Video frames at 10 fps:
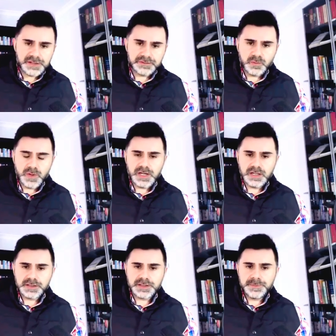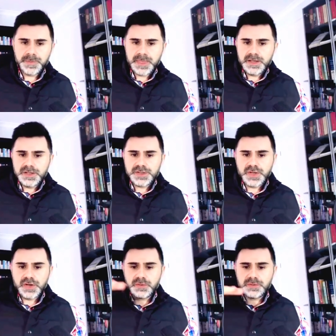of the world.
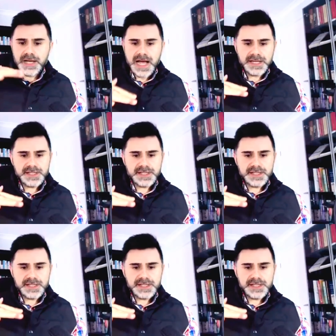So the heart is